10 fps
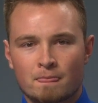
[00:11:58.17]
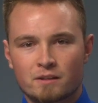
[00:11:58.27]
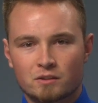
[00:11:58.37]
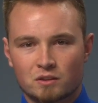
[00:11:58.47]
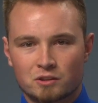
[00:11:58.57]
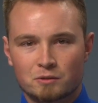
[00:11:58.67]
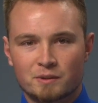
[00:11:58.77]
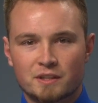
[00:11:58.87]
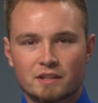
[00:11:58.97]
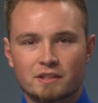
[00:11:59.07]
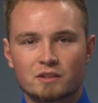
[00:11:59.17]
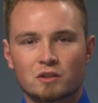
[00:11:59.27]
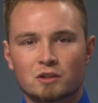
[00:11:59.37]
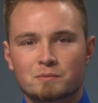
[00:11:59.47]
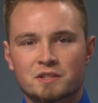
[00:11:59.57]
The Oklahoman and the
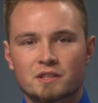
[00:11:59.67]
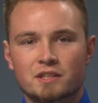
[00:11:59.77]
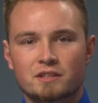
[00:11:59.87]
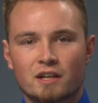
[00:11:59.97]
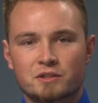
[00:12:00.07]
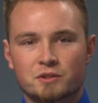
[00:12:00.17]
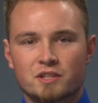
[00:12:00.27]
Oklahoma City Dodgers